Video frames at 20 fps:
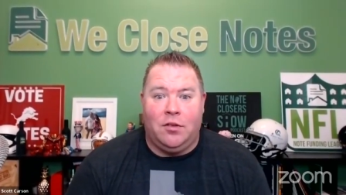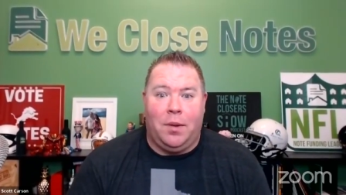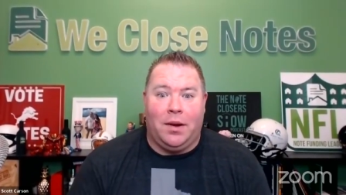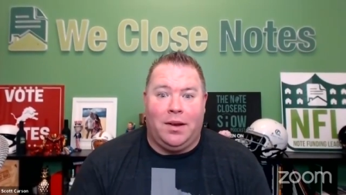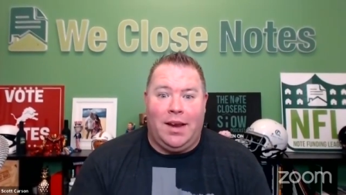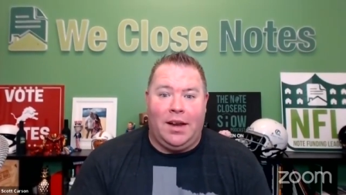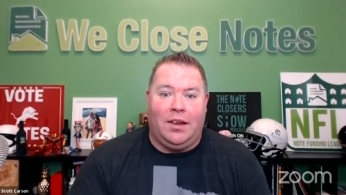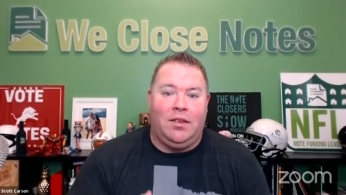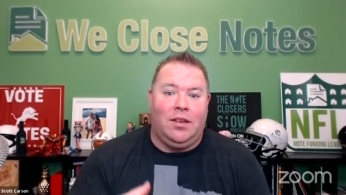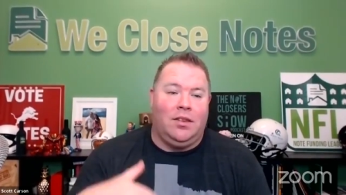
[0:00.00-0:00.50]

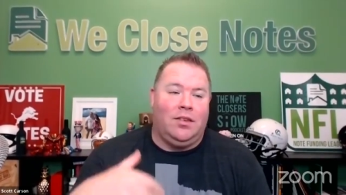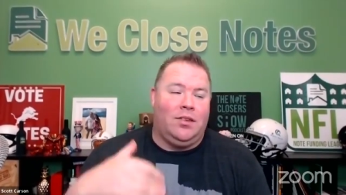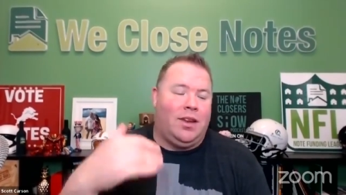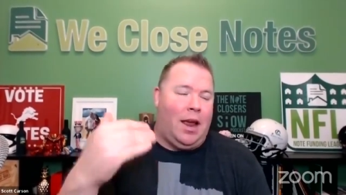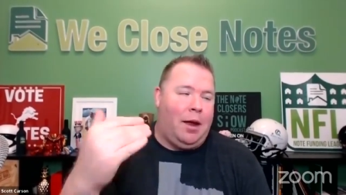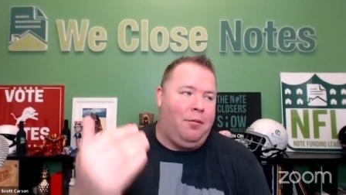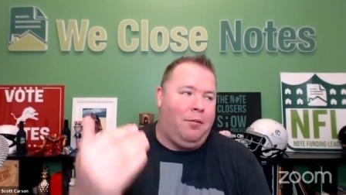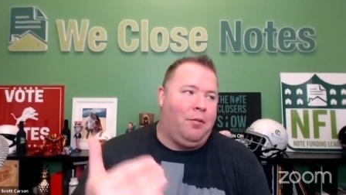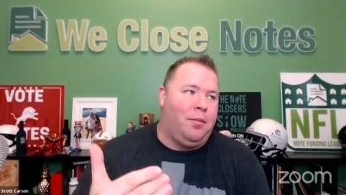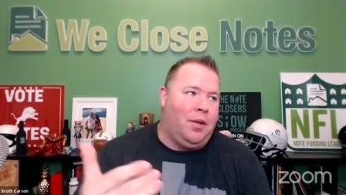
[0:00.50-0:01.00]
but gets this
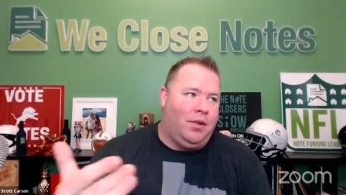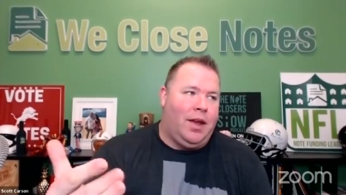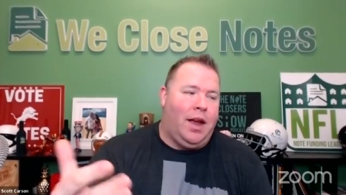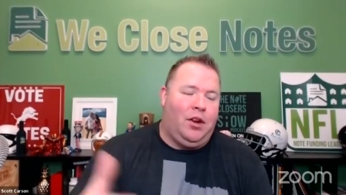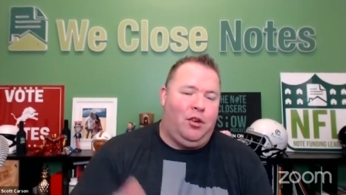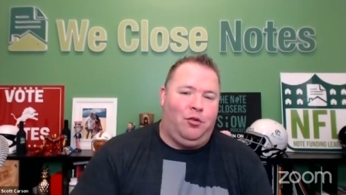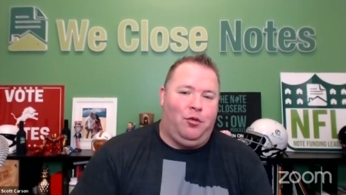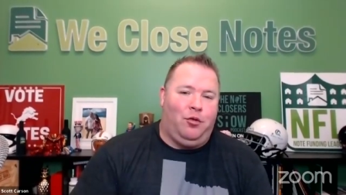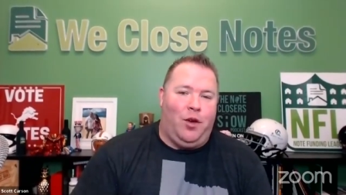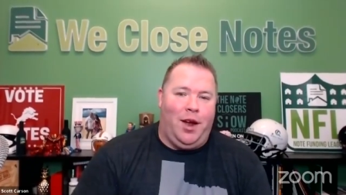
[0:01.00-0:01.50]
tape from this
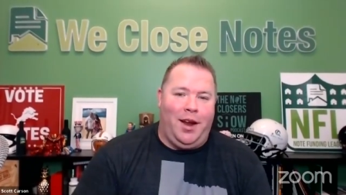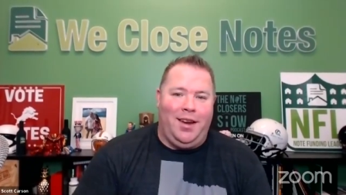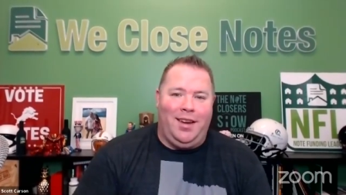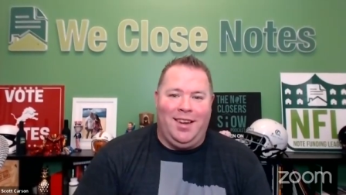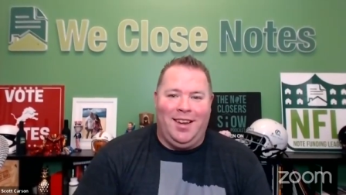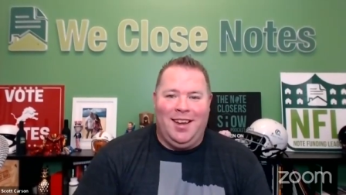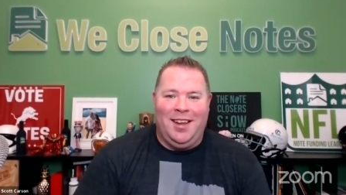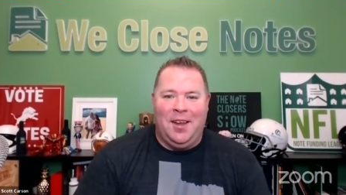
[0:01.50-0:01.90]
hedge fund